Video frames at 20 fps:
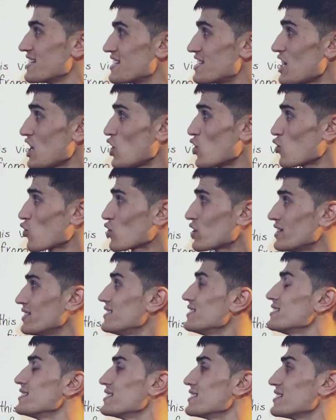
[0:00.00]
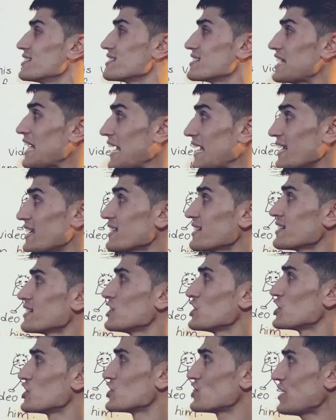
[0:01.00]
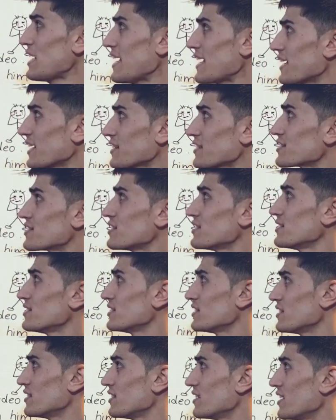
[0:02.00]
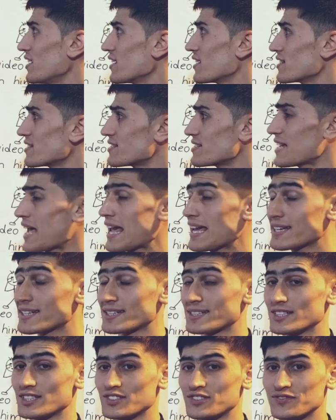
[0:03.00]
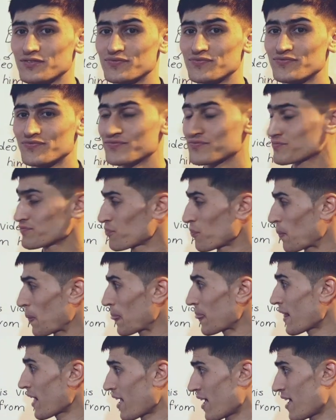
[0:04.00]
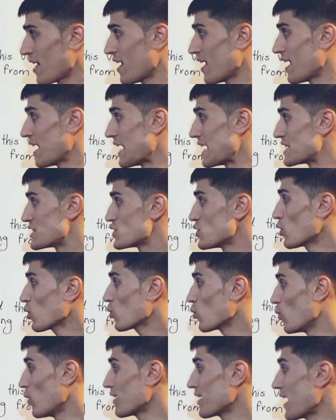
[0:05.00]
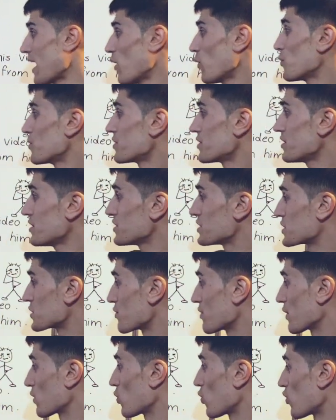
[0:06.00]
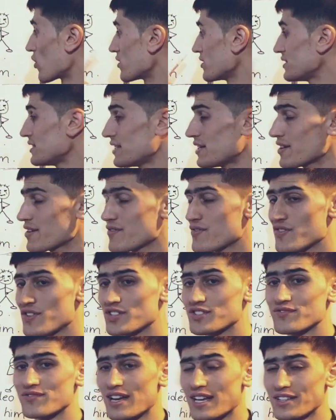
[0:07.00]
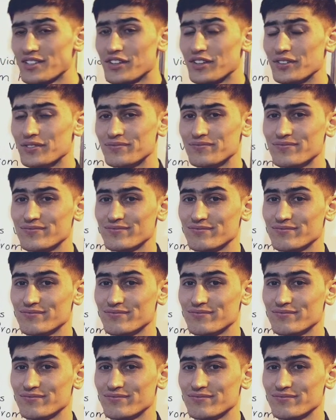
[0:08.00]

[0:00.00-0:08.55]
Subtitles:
Took, take, takes, taken. It took 1 hour to record this video.